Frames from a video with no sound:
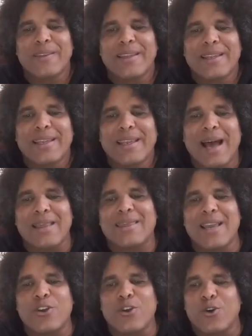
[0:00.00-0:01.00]
and think
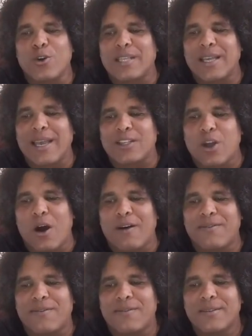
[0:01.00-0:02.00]
you're going to get off.
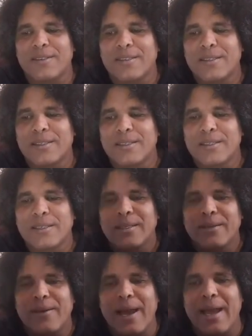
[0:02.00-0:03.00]

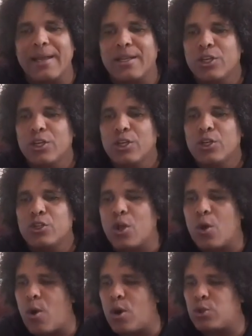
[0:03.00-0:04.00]
Right? So I
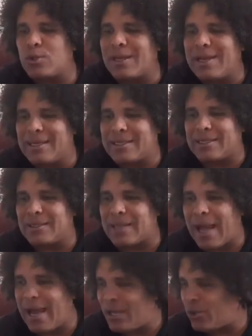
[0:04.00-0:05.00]
want you to listen.
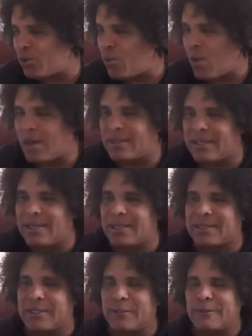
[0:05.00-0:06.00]
I too want to
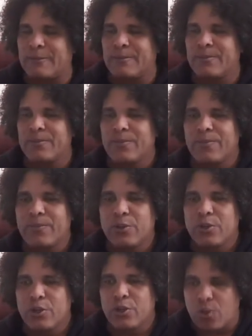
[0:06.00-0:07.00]
listen
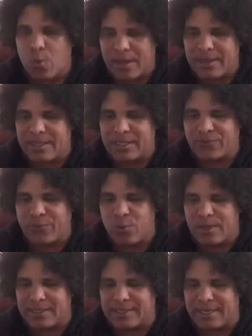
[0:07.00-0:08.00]
to what this fool
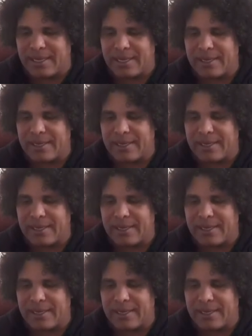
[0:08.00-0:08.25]
is saying.